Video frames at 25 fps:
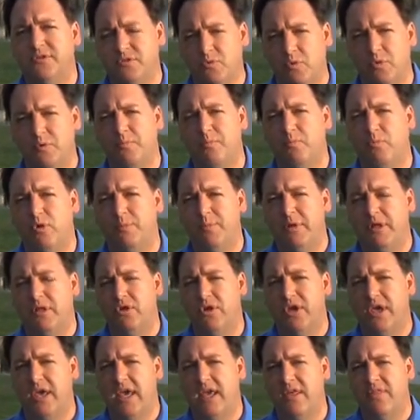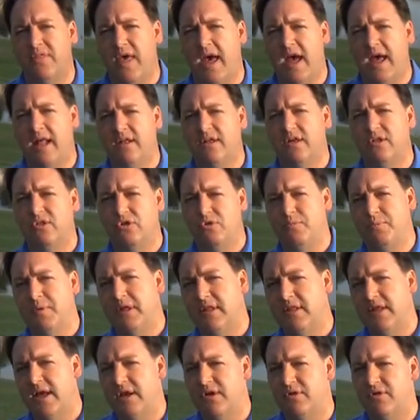So we'll be looking at that a little
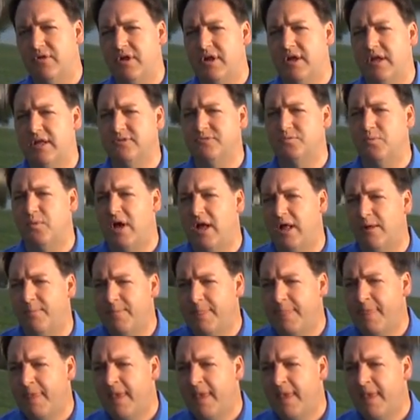bit later as well.